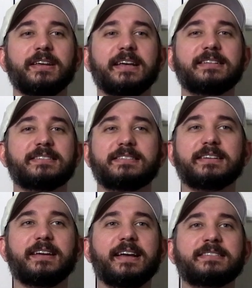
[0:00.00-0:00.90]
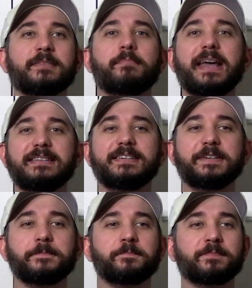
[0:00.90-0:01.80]
It's
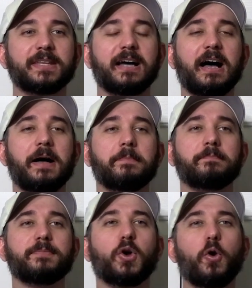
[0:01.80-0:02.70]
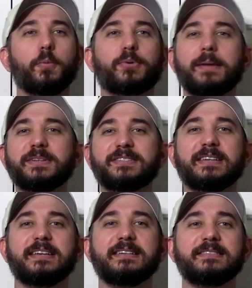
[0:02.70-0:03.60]
amazing. The whole premise
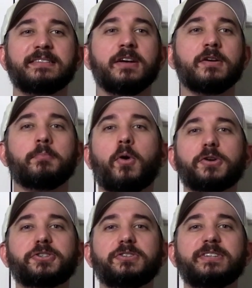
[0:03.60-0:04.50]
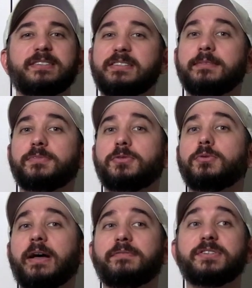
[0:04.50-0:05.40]
is Marshall has seemed
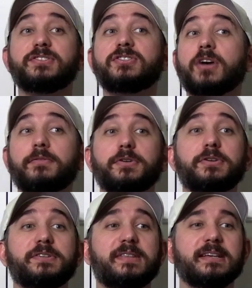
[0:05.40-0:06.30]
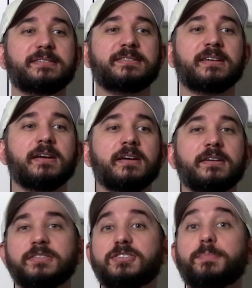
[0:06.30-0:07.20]
to have discovered this
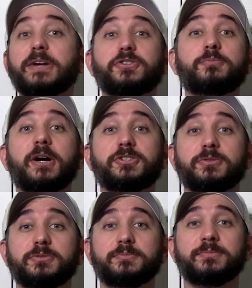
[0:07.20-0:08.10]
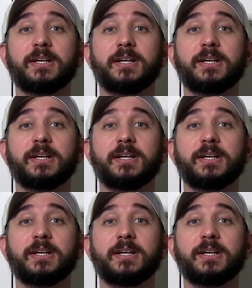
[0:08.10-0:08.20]
special mushroom,